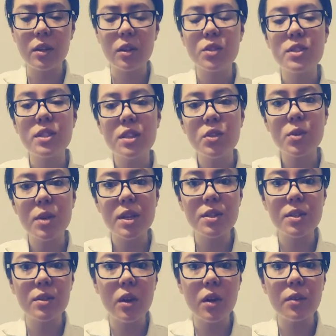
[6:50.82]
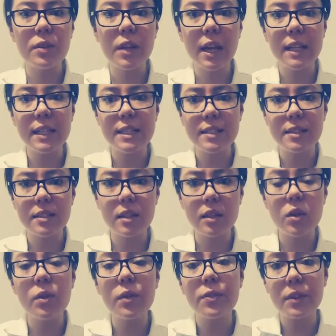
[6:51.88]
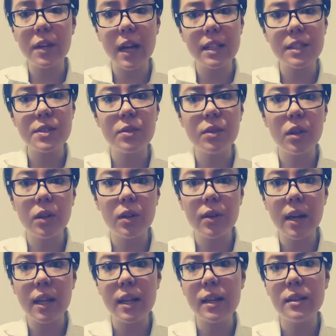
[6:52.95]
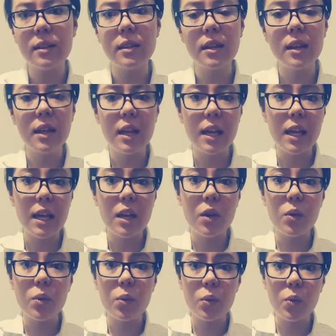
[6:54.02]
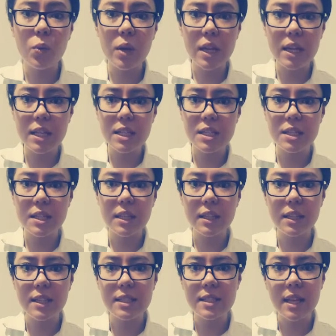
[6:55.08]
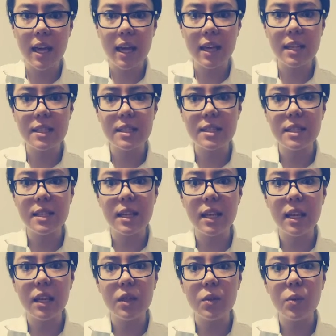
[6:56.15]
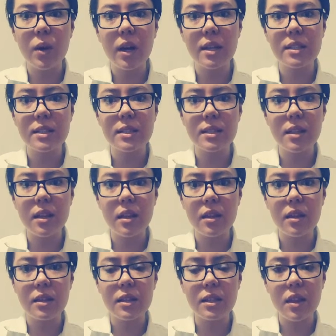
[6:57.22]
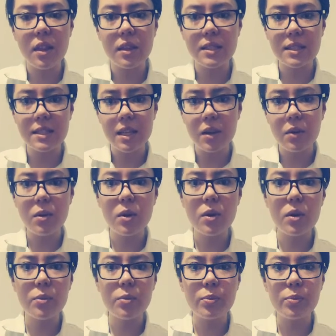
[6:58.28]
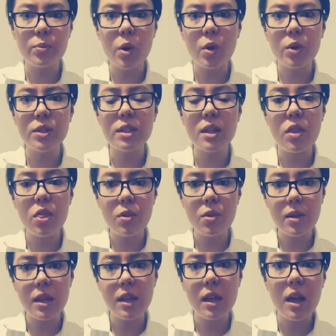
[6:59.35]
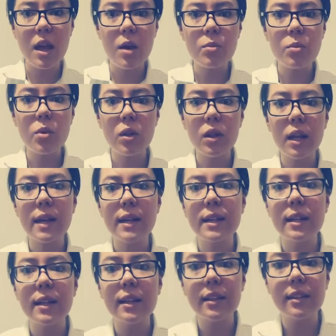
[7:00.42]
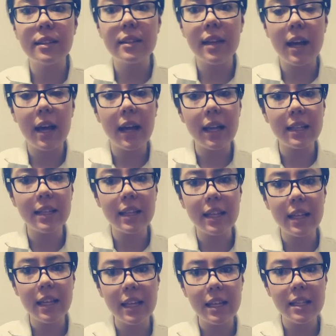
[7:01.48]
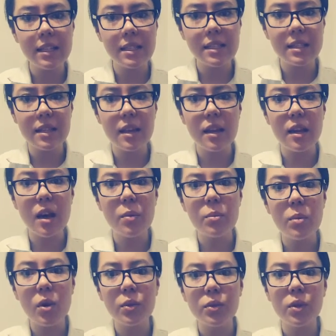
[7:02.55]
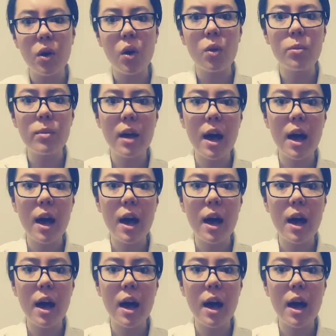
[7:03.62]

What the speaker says: concentration of calcium chloride, which in this case it was 0.3 molar. That is the amount of